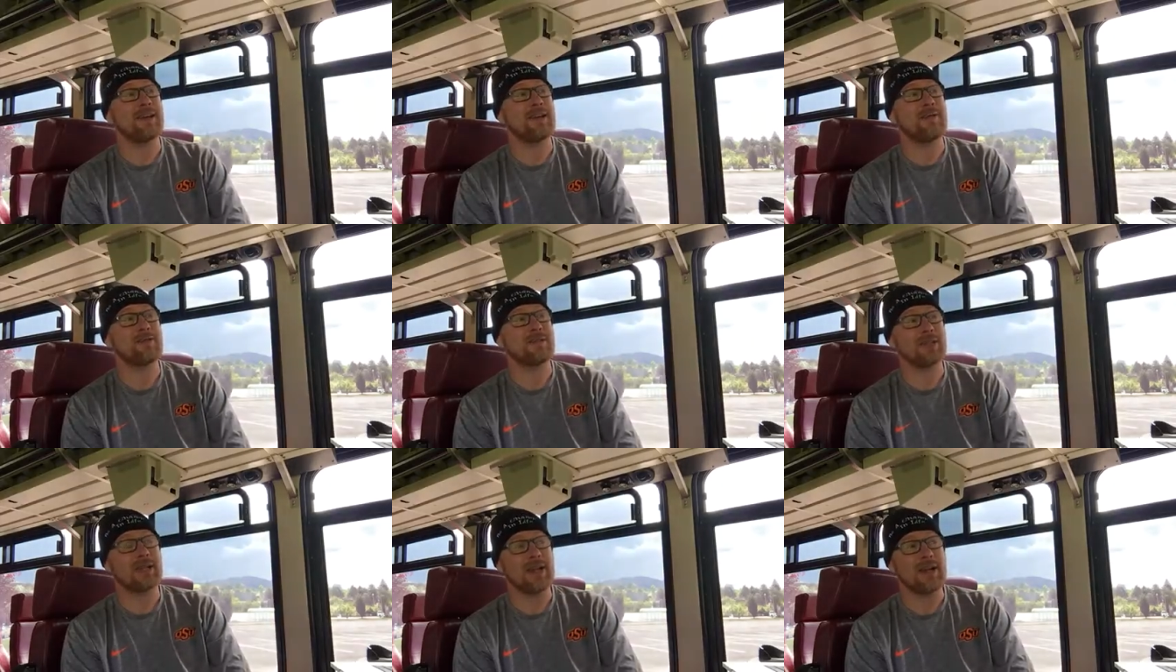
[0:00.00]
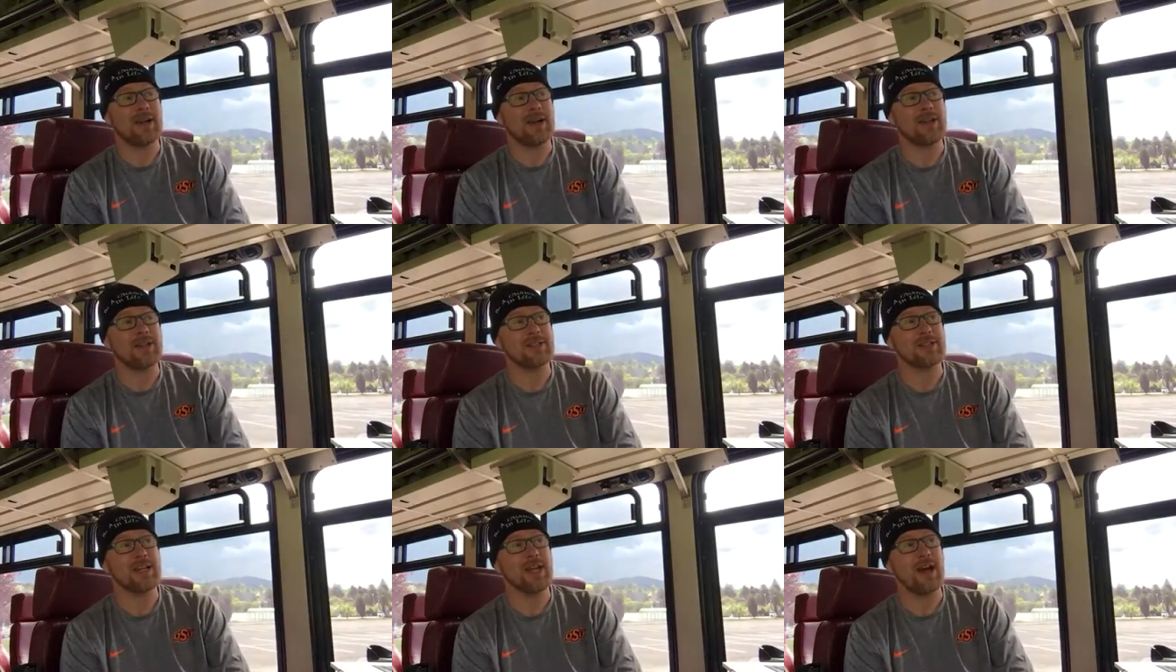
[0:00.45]
he was laying on
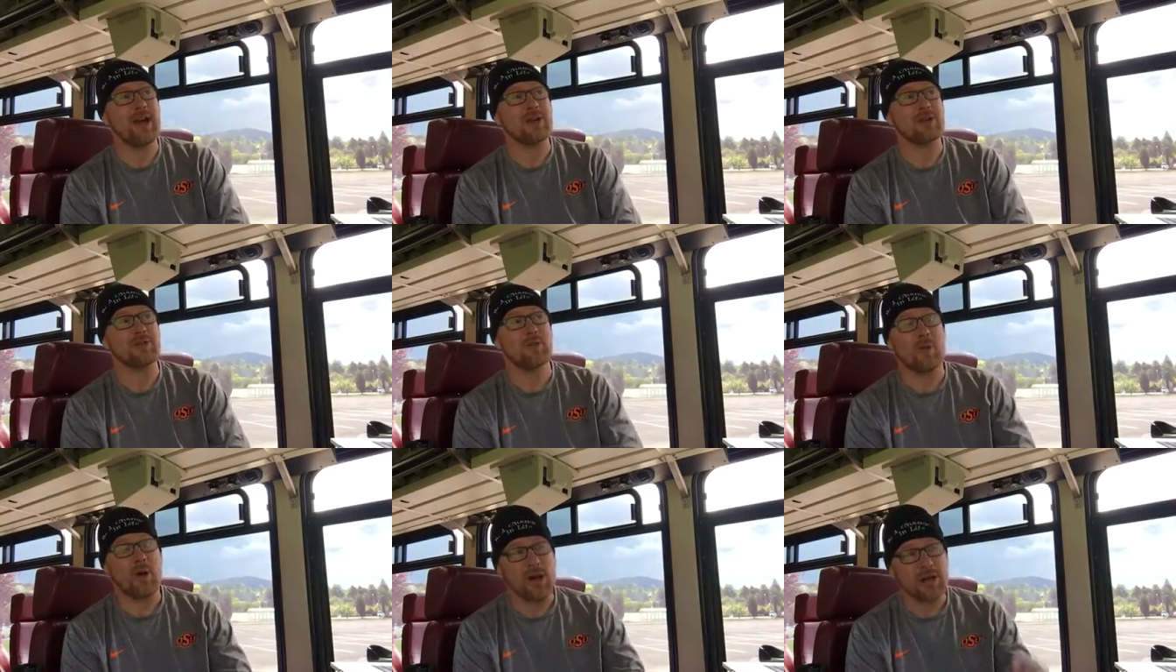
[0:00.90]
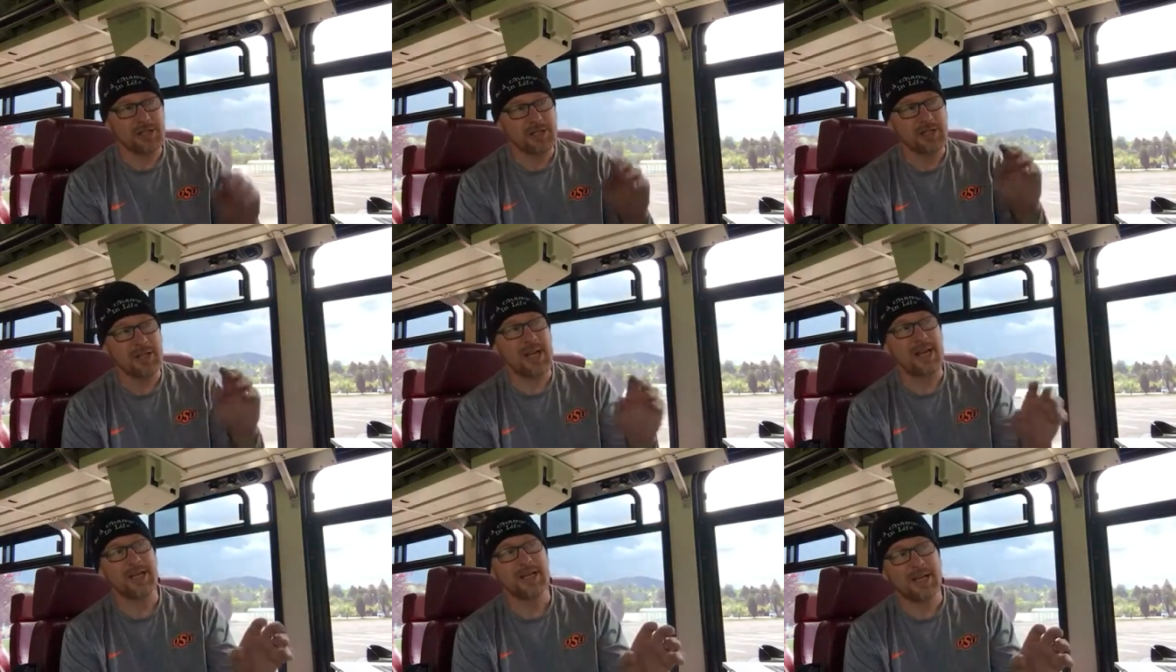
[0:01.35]
his couch watching
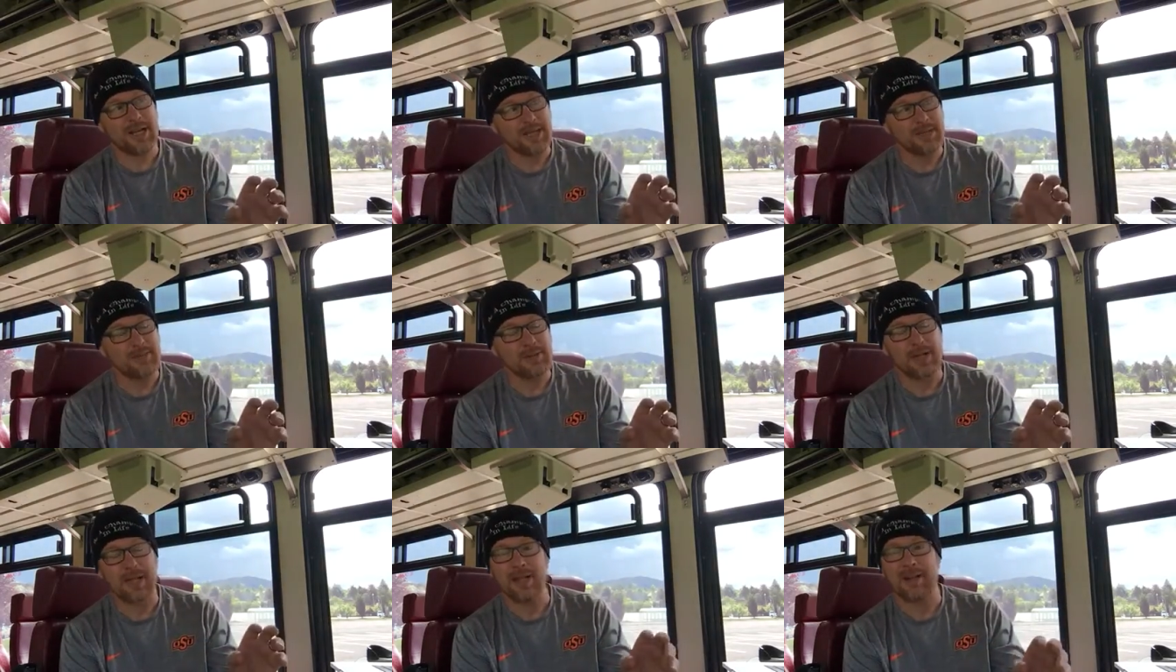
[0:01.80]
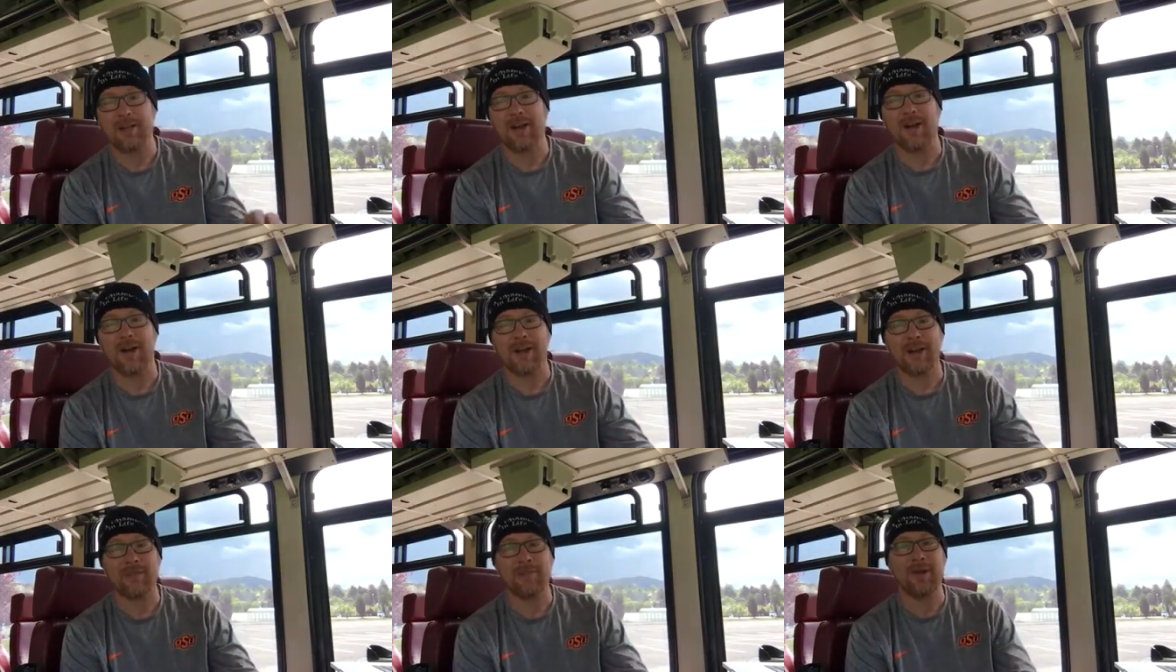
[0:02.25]
that ESPN
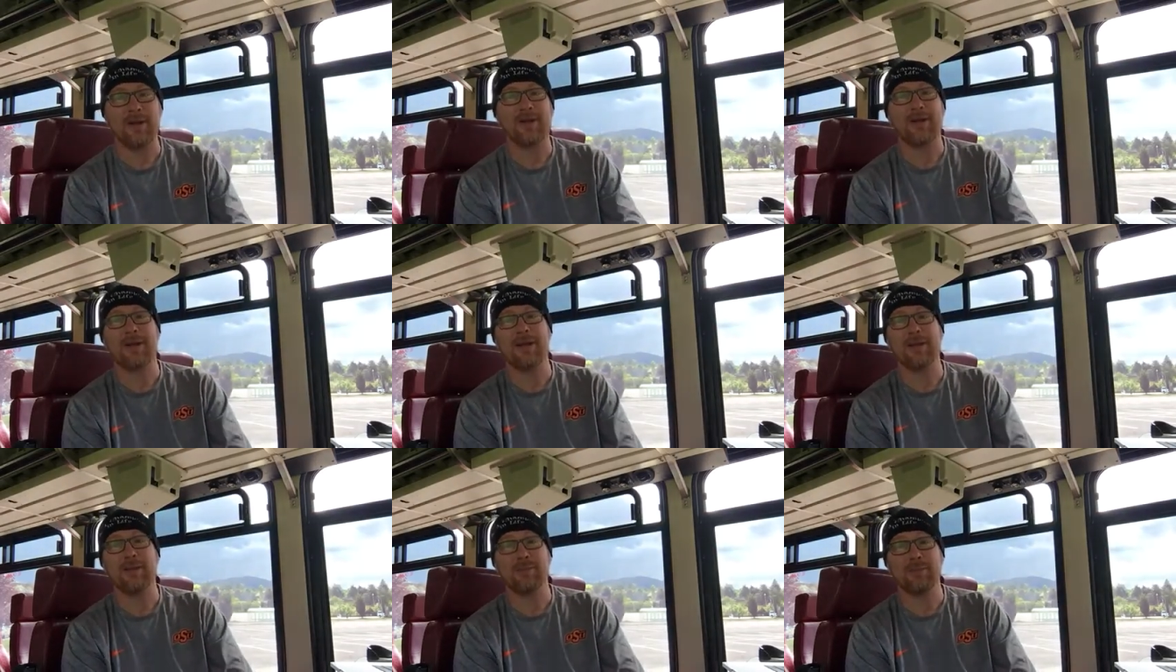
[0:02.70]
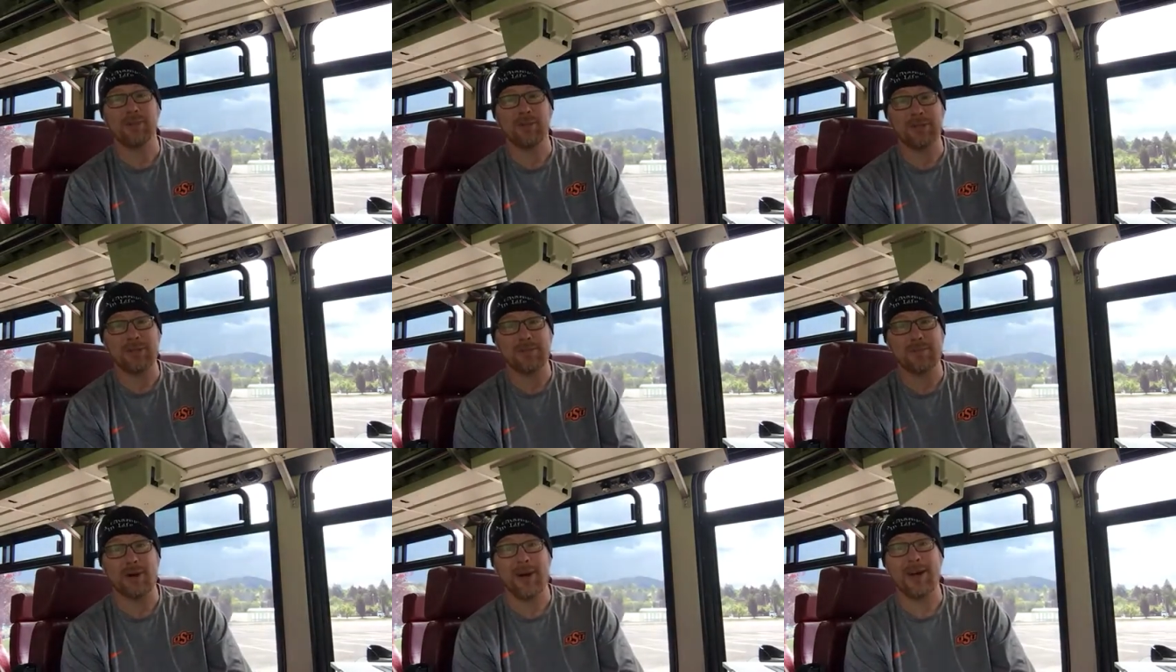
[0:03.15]
documentary, and it blew
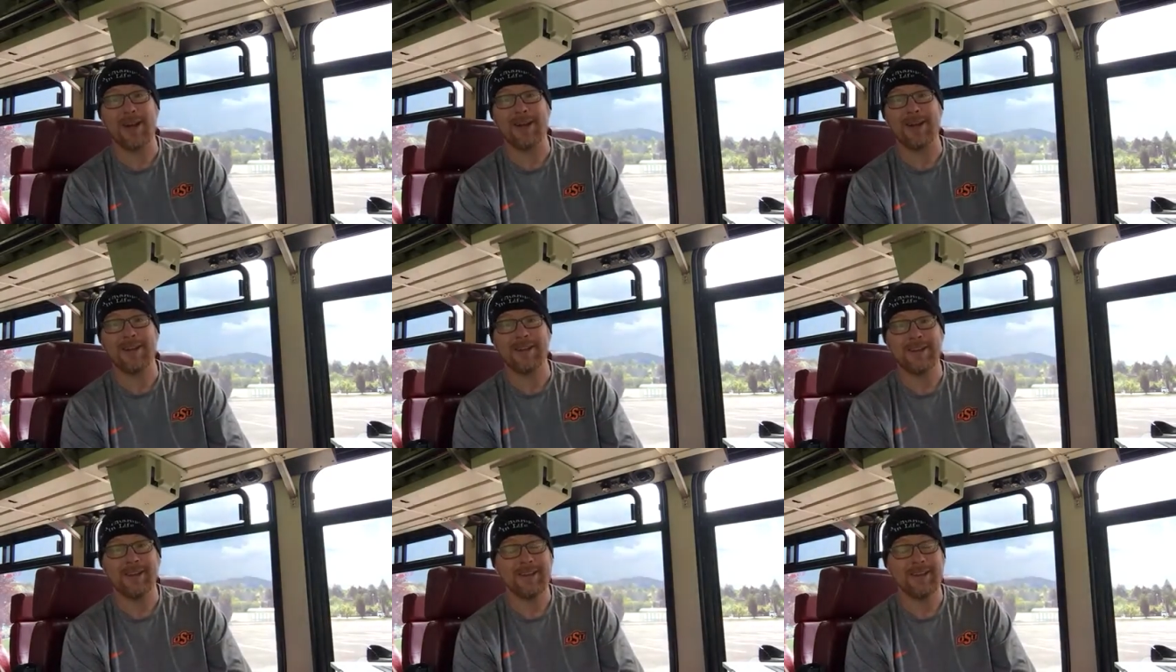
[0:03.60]
his mind.